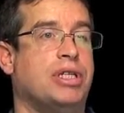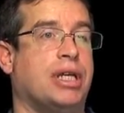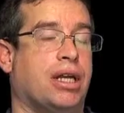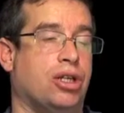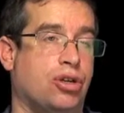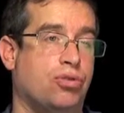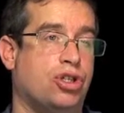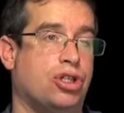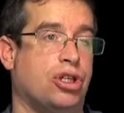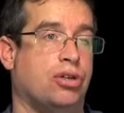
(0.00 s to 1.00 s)
to get
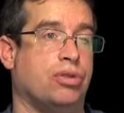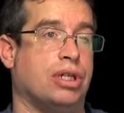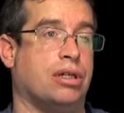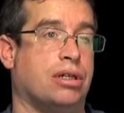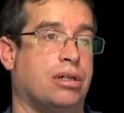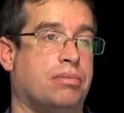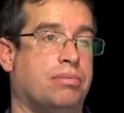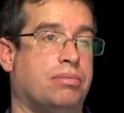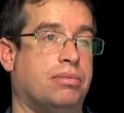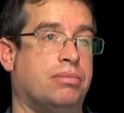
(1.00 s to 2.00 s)
used to using
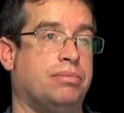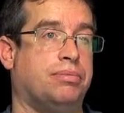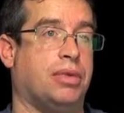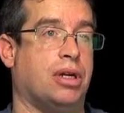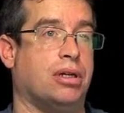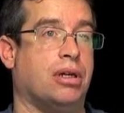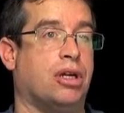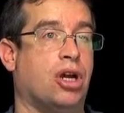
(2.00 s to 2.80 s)
a